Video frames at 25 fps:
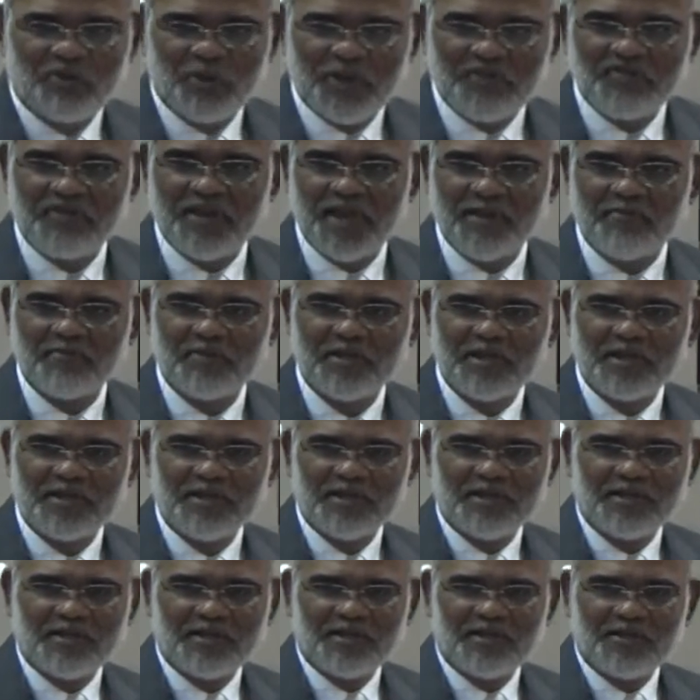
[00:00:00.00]
with them,
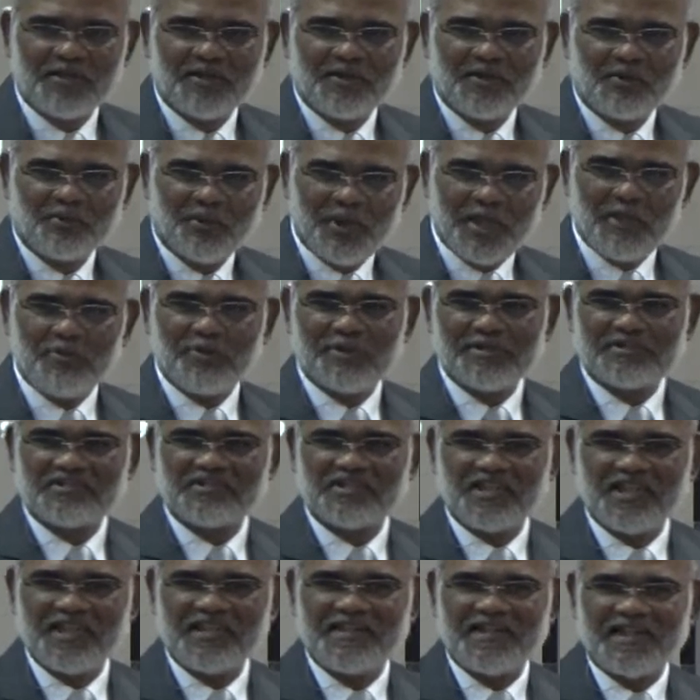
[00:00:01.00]
we will
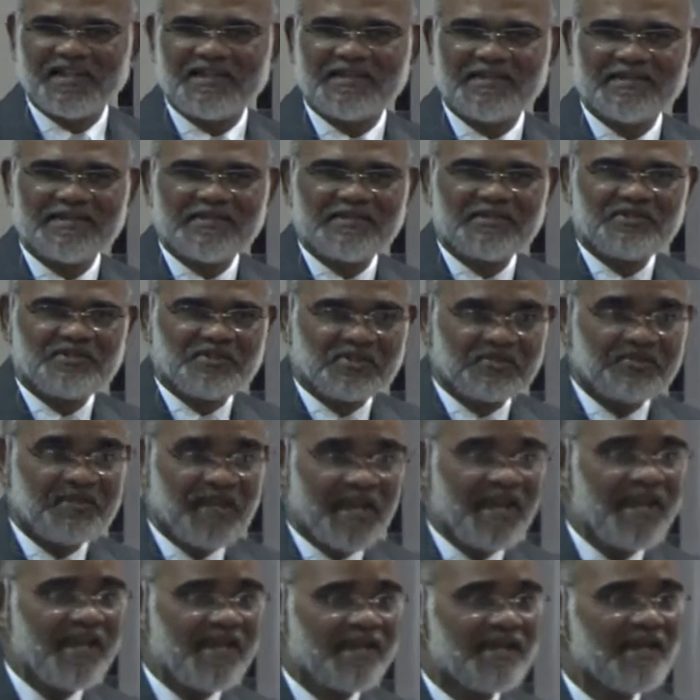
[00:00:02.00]
see that
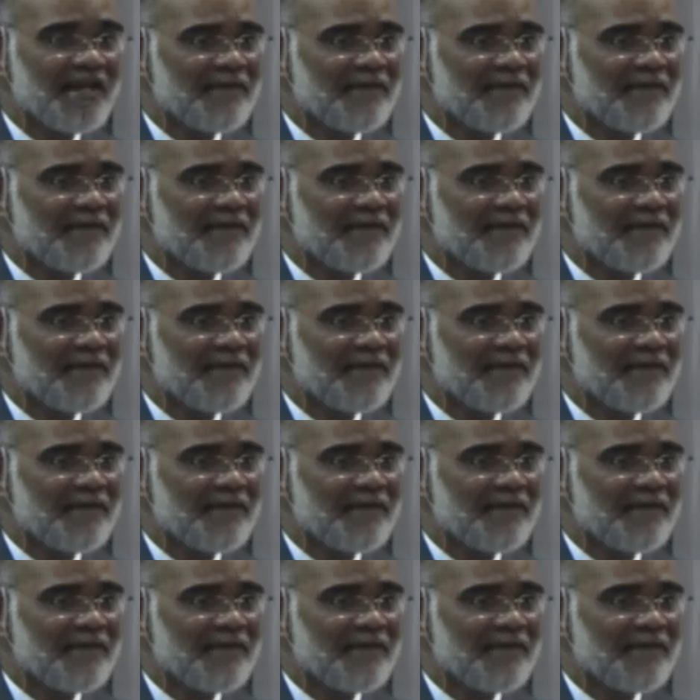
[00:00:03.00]
today